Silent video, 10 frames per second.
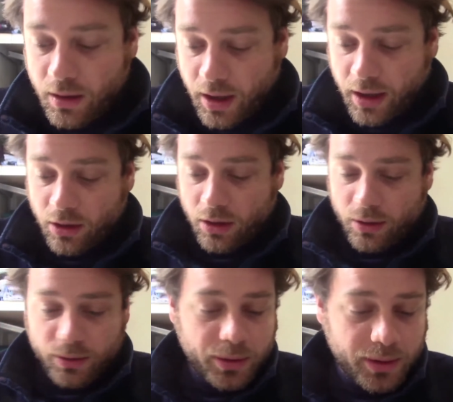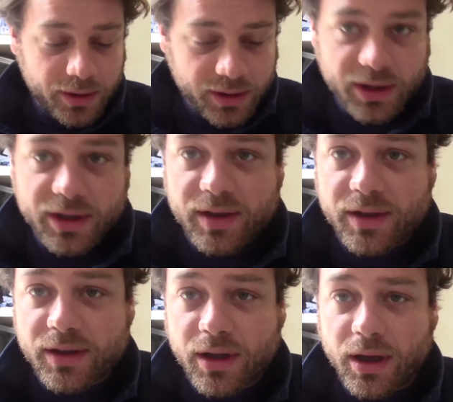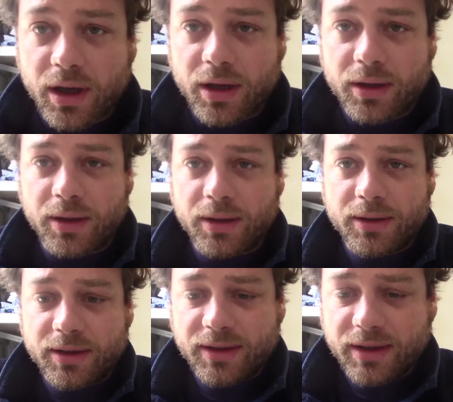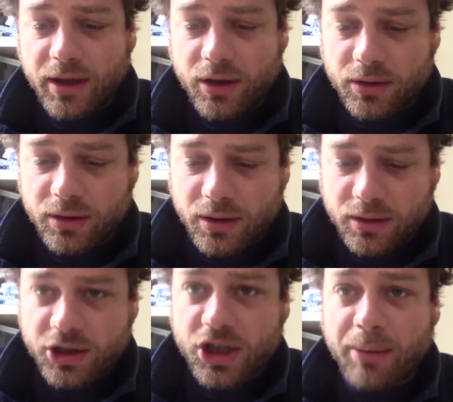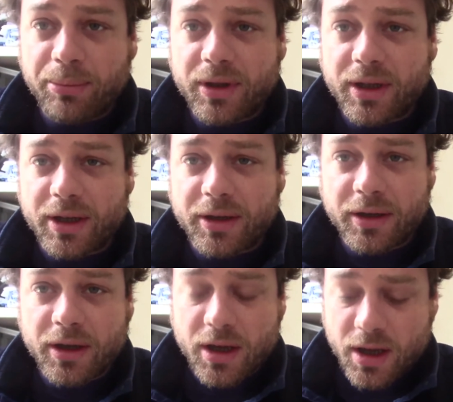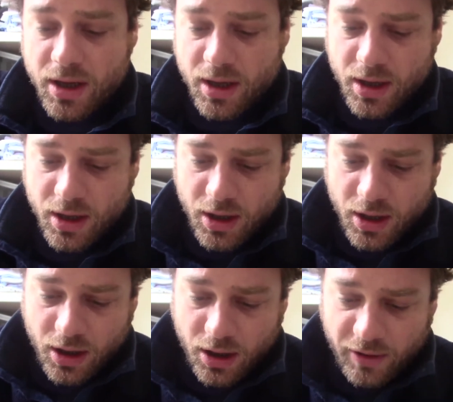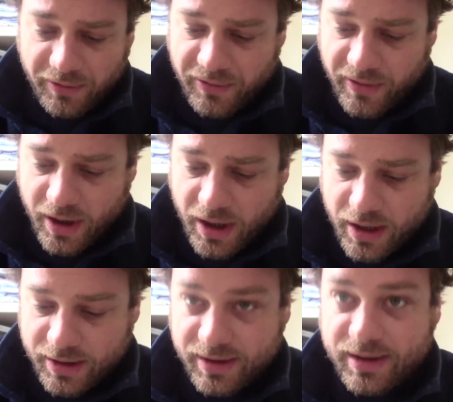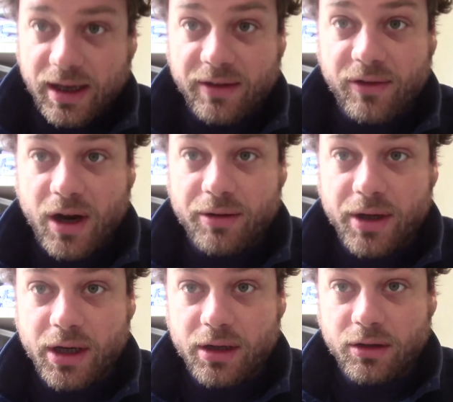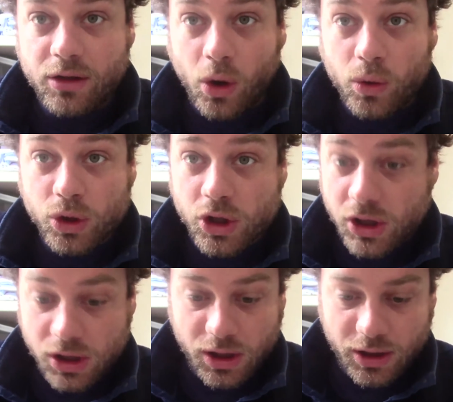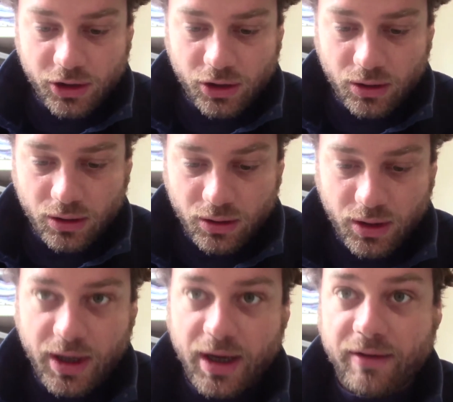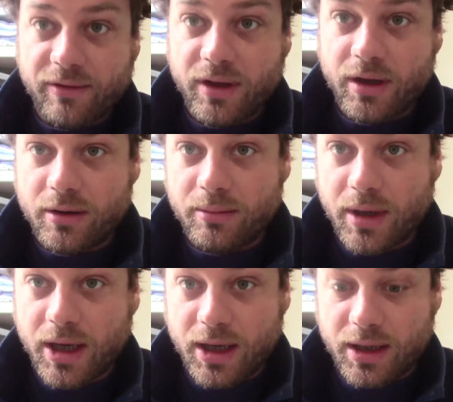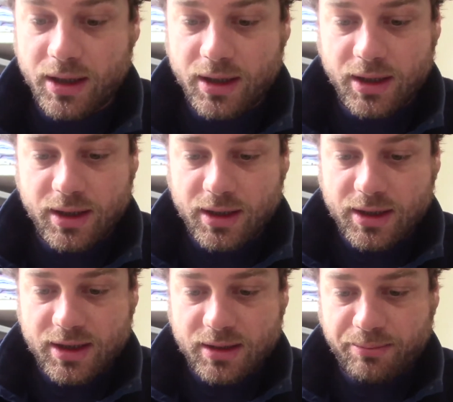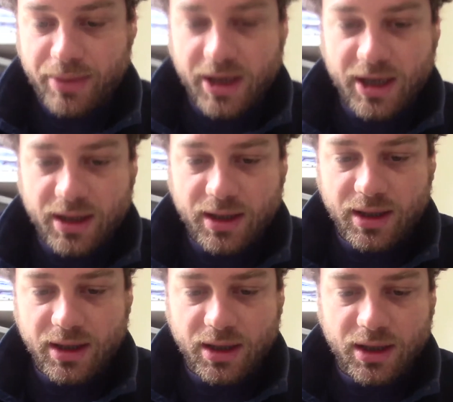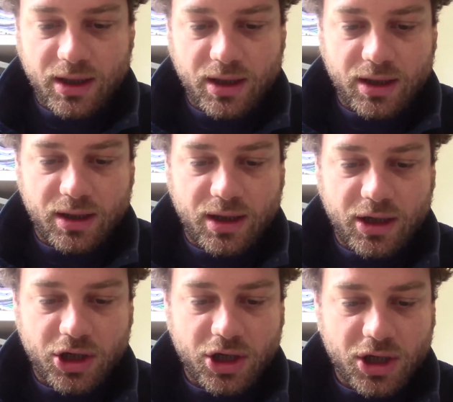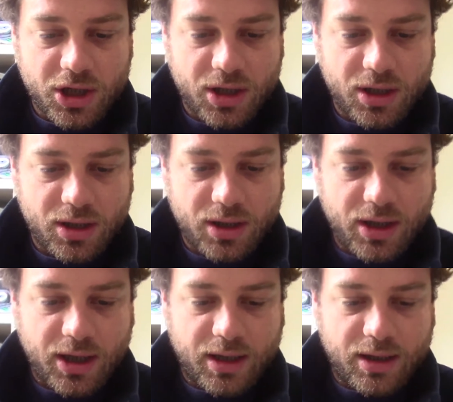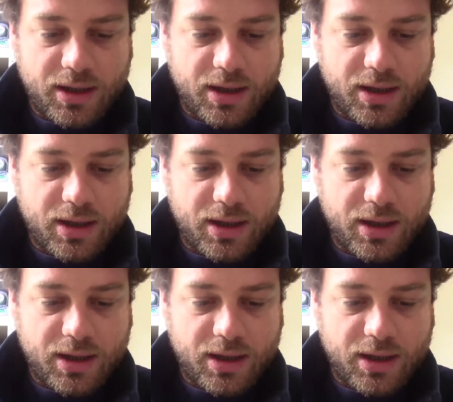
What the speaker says: Hello, this is the second chapter of Salivari Thoughts. So I have here my spaghetti dish and